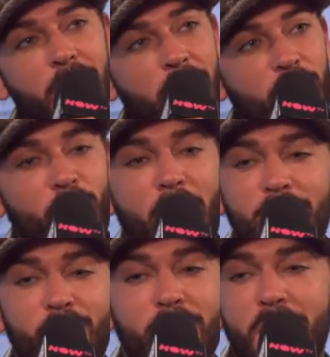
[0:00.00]
and all that
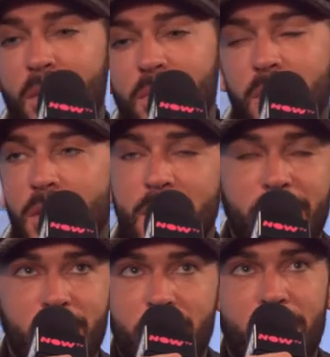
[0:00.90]
sort of stuff,
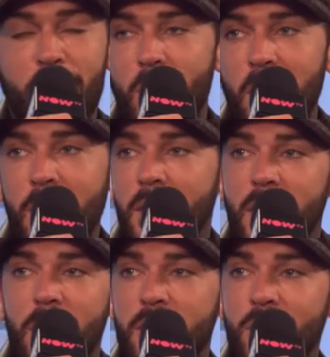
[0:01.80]
it's just a
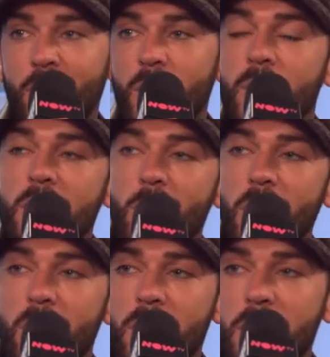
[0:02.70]
completely surreal
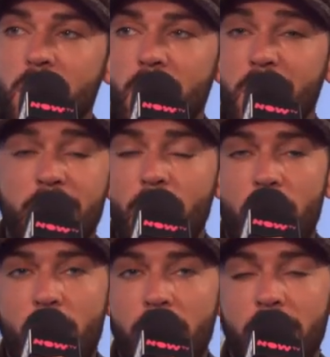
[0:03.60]
experience. And
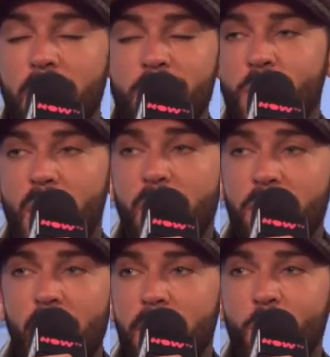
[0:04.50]
I can't get used to it. I don't
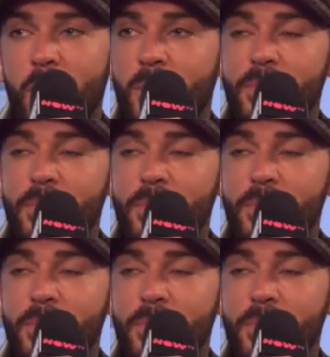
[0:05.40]
think I ever will.